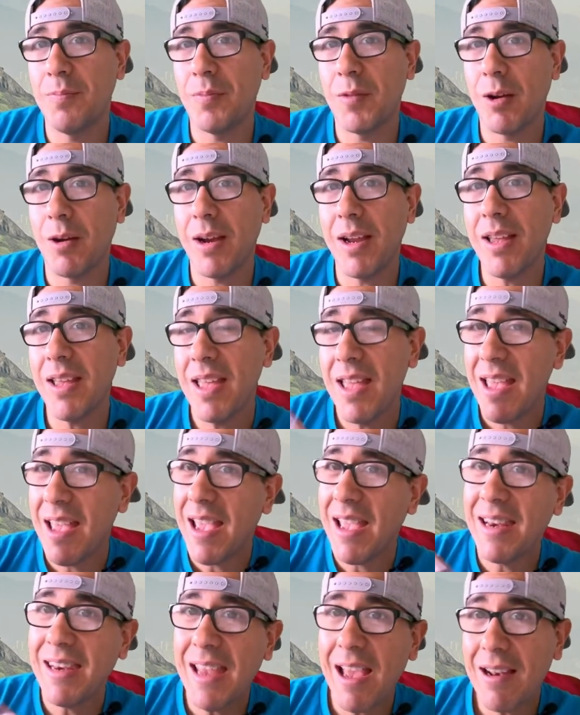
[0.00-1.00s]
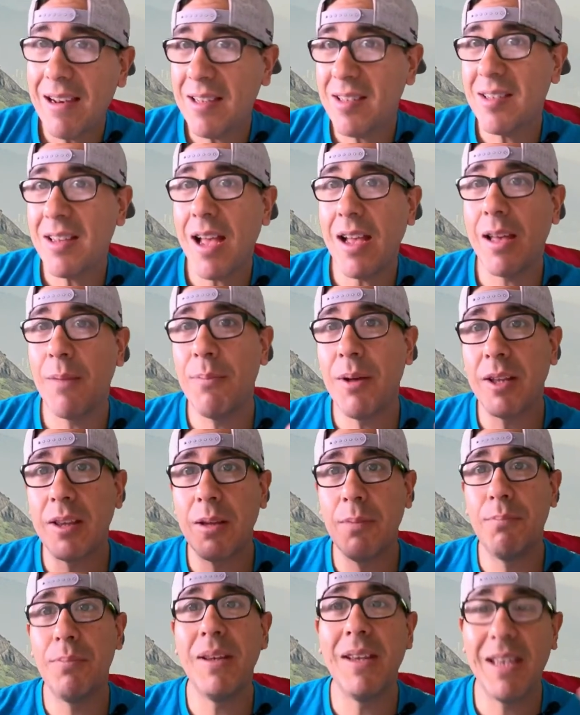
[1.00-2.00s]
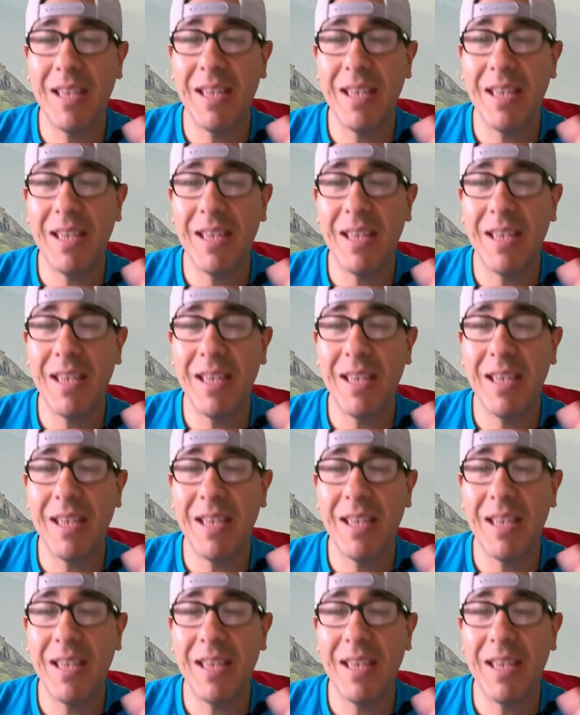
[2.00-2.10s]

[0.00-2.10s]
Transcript: All right. And now let's talk about the big